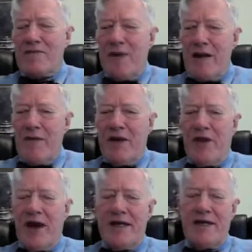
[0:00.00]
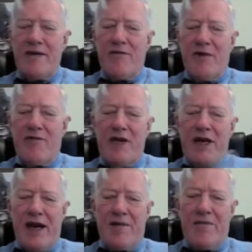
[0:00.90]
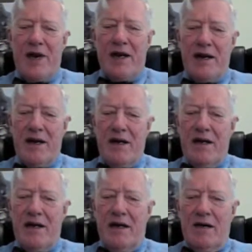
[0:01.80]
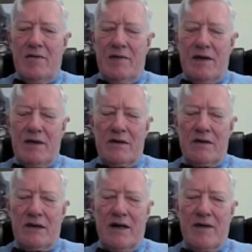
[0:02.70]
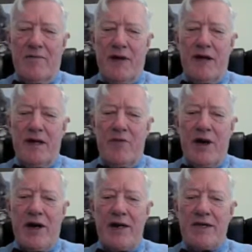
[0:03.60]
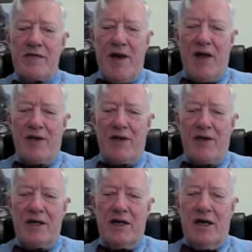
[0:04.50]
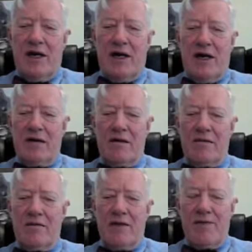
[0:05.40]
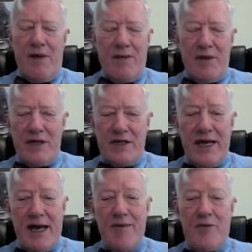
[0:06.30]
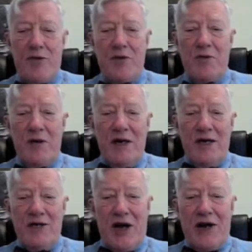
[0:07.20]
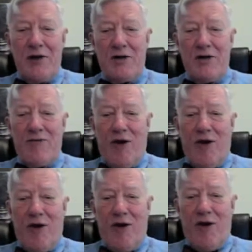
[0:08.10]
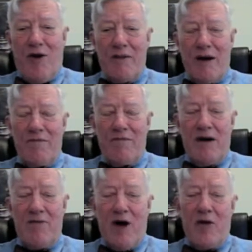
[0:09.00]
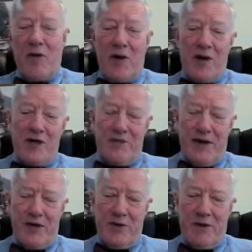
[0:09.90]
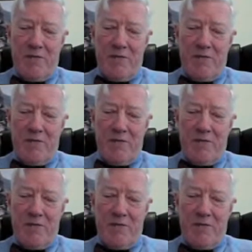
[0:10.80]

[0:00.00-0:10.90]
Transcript: him in the 1950 campaign, the campaign he ran against Smathers. My memory is he came through Chattahoochee, Florida, and my father introduced me to him.